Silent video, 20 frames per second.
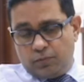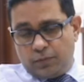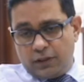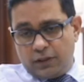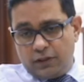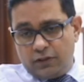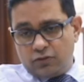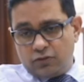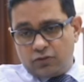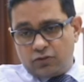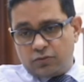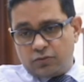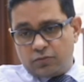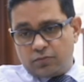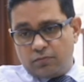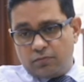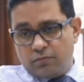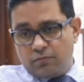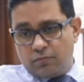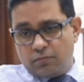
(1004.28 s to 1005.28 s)
produce
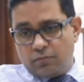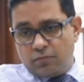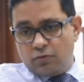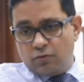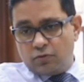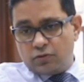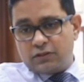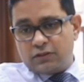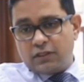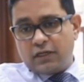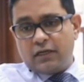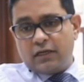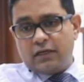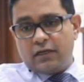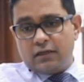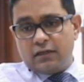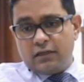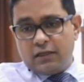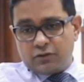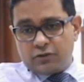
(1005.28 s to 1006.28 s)
goods
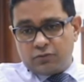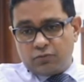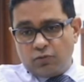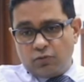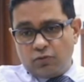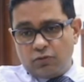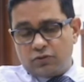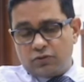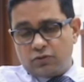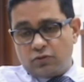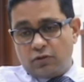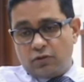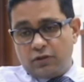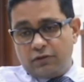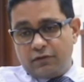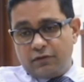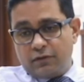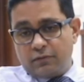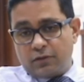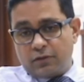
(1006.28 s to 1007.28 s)
and exports, or
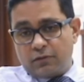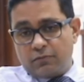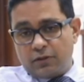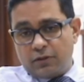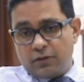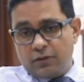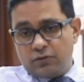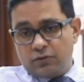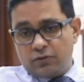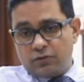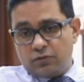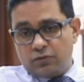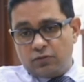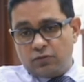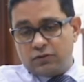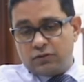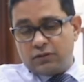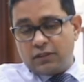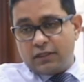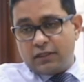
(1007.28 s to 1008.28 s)
even produce
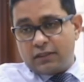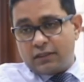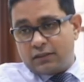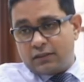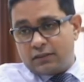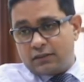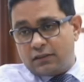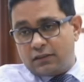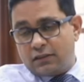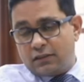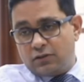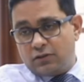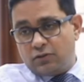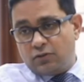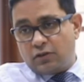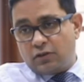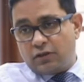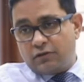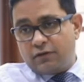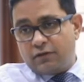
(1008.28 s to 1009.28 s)
goods and
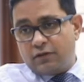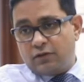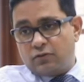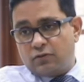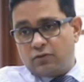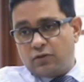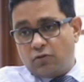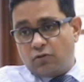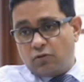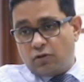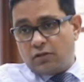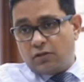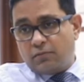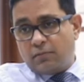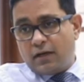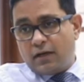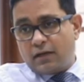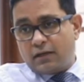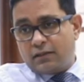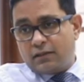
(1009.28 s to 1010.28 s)
given to the local
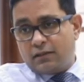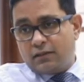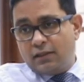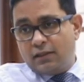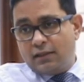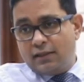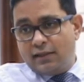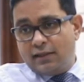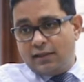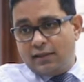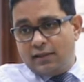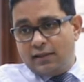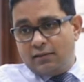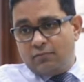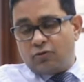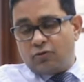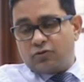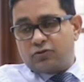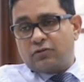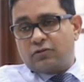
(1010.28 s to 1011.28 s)
market,
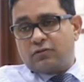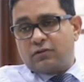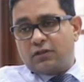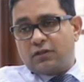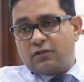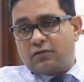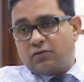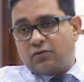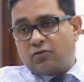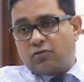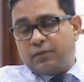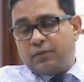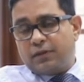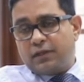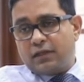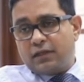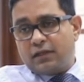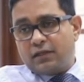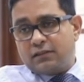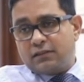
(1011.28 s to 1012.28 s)
most of the raw
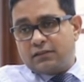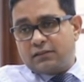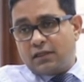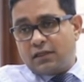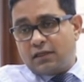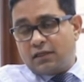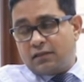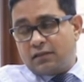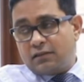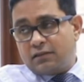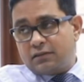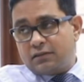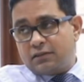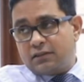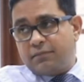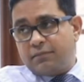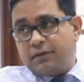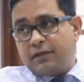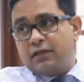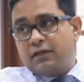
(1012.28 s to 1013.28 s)
materials are
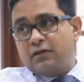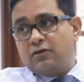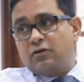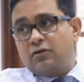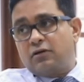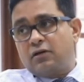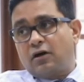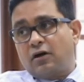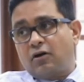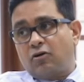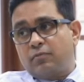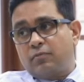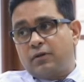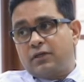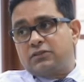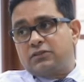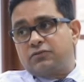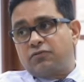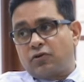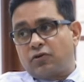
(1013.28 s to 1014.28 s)
depending on how
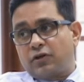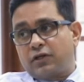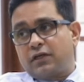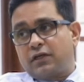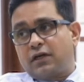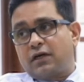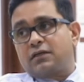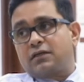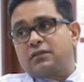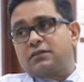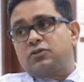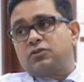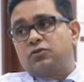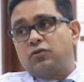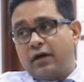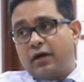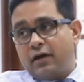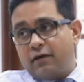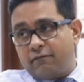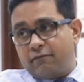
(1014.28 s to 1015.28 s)
much foreign currency you
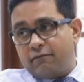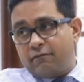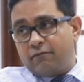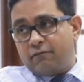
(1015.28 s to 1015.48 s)
have.